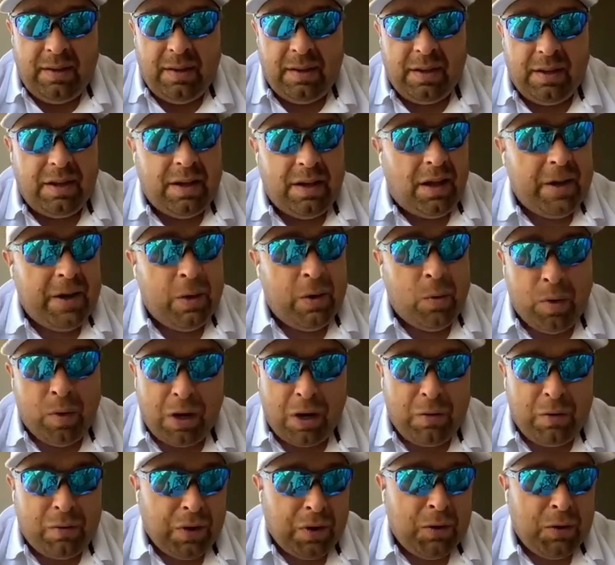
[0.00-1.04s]
gone and
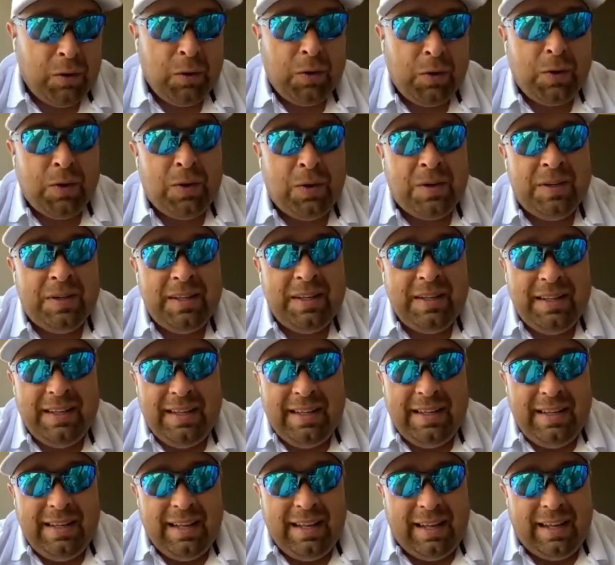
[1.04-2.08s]
worked for Google,
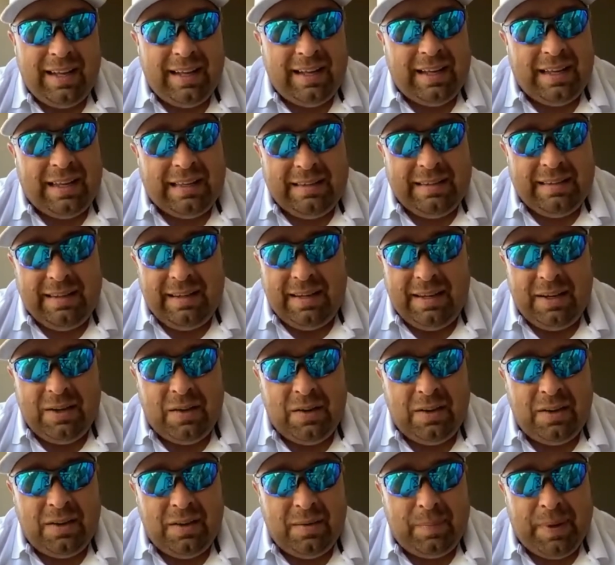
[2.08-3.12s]

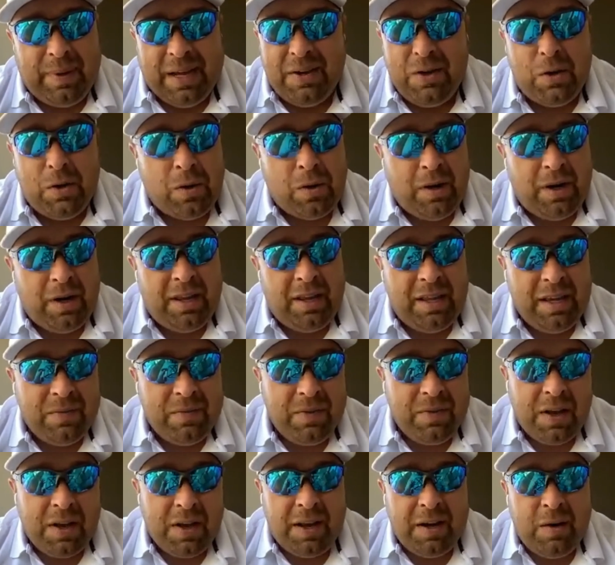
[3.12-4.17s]
Pandora. They've
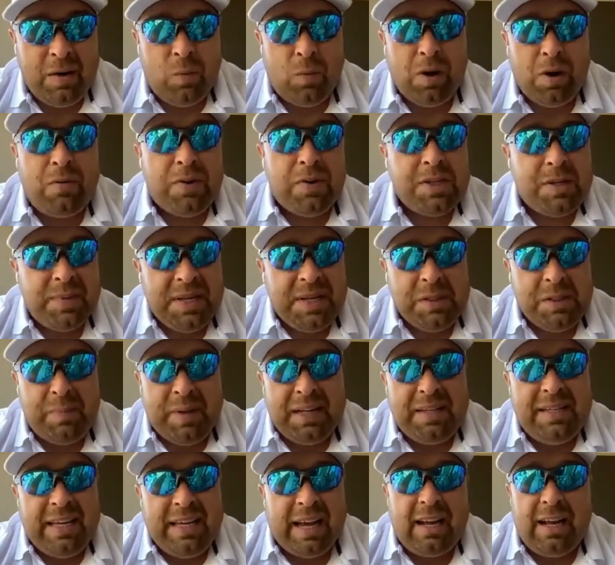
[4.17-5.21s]
gone and worked for some of these big
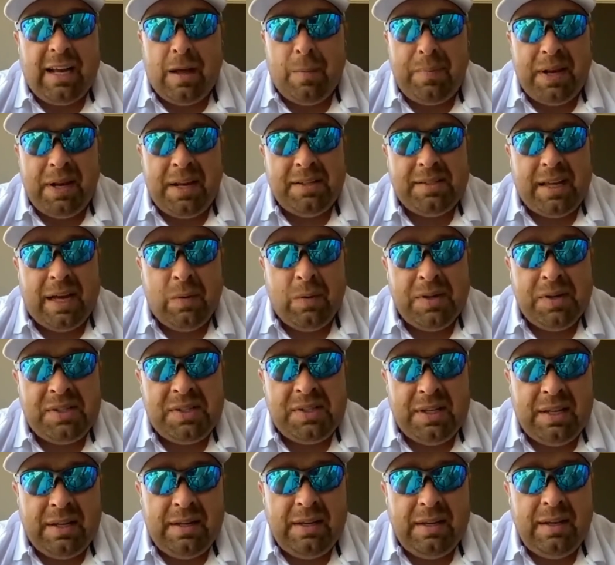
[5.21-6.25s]
tech companies. I was
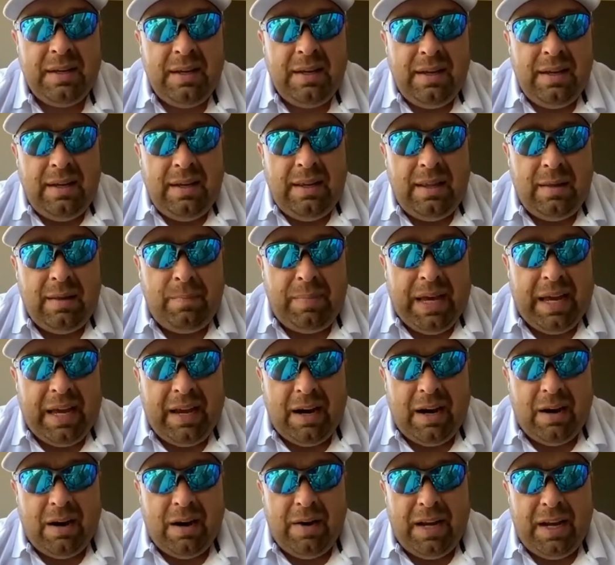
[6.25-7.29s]
in the Bay
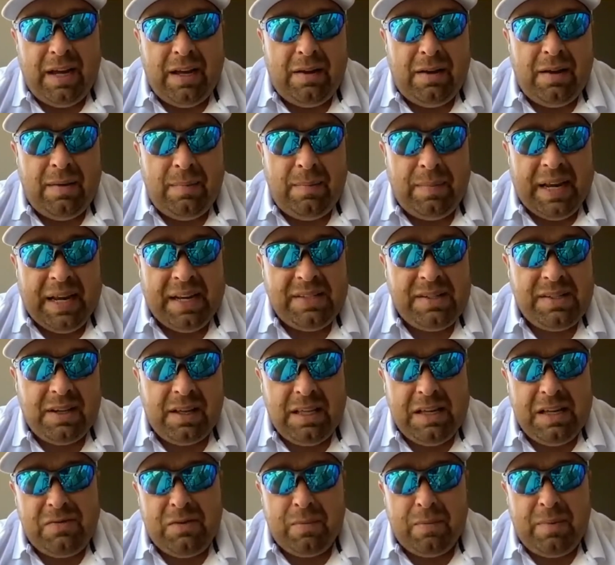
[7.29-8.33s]
Area
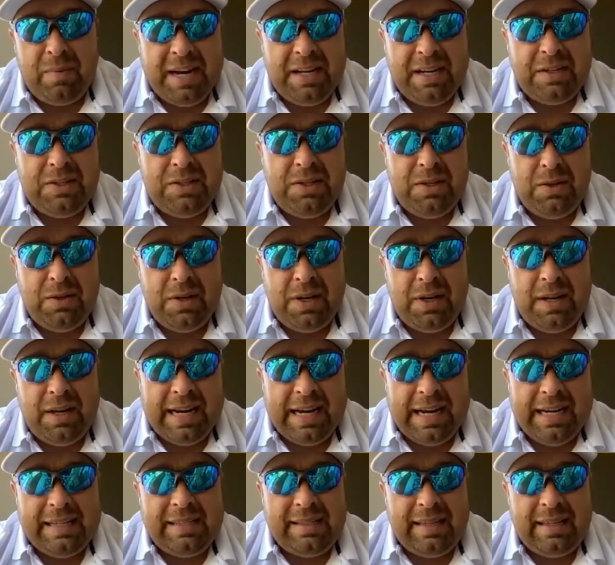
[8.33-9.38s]
basically from 92 to
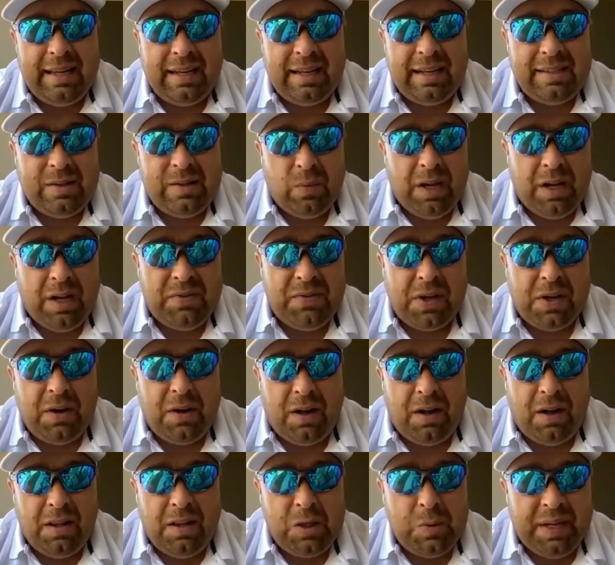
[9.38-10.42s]
96 and went off to
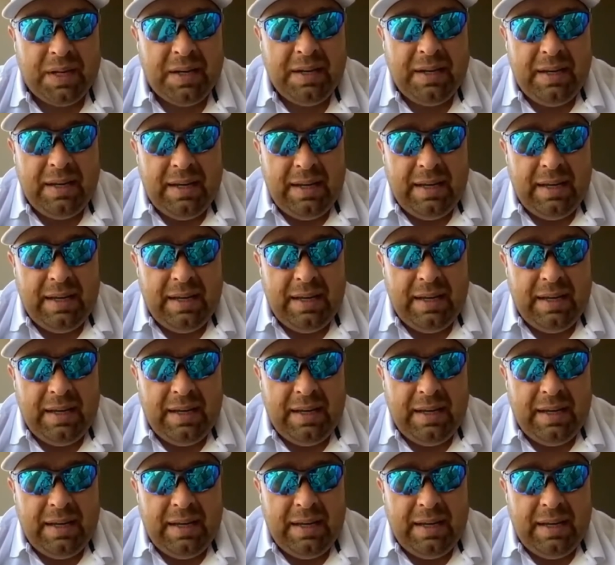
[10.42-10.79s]
college. But